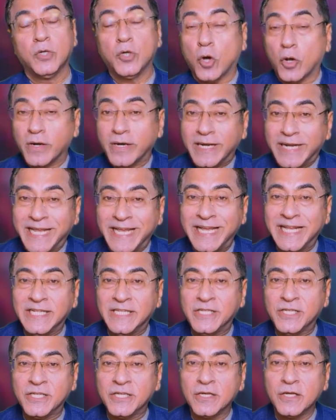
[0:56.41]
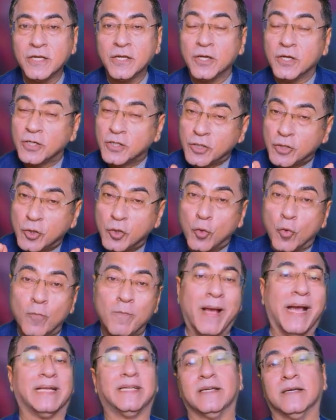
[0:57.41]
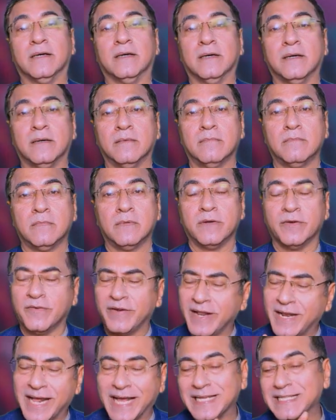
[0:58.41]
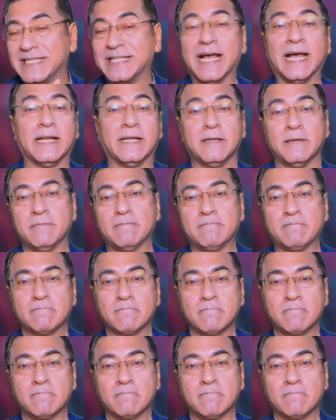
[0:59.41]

Your needs do matter. Realize that.